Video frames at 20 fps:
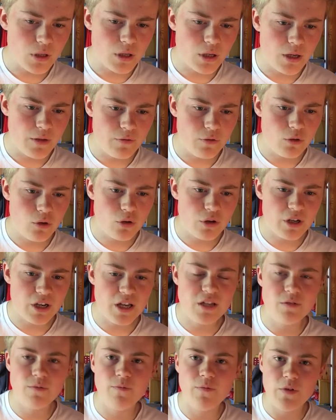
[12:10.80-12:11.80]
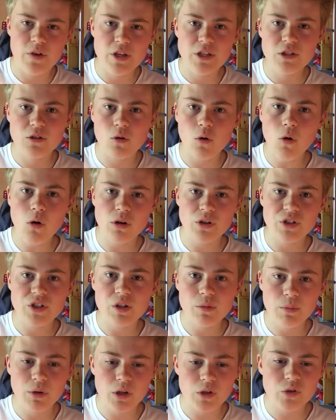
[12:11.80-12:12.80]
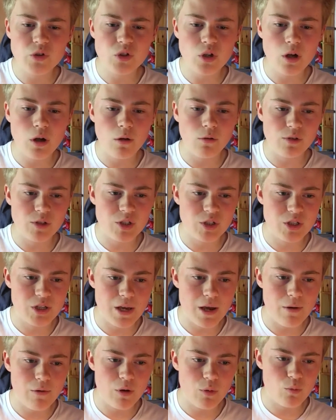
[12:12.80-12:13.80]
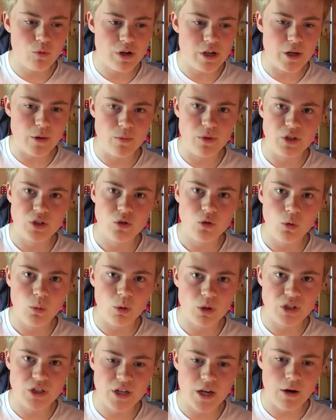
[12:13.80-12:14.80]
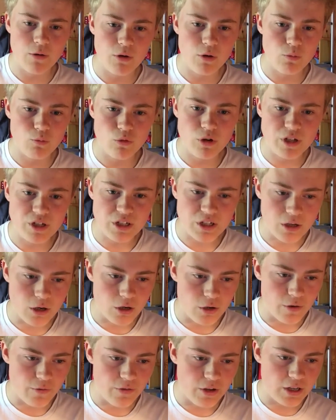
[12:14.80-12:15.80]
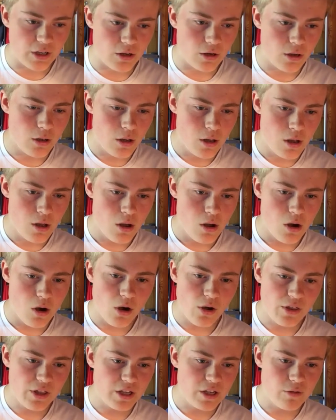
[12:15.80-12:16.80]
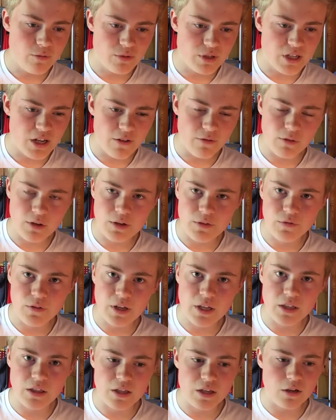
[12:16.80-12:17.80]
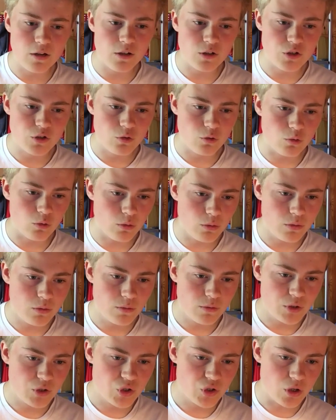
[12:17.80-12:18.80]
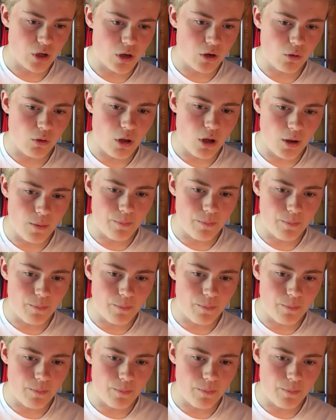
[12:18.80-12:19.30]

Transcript: if you look at it, he's got a similar style to Thierry Henry, and we saw what Thierry Henry did under Wenger. I think he would definitely fit in the Arsenal style.